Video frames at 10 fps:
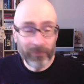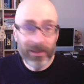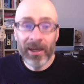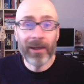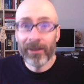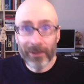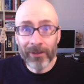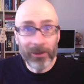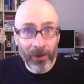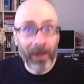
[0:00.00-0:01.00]

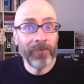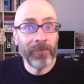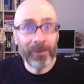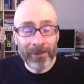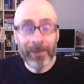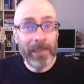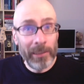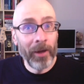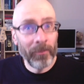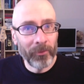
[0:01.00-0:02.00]
you have to
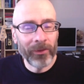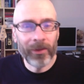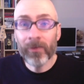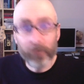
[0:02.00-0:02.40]
keep up with this.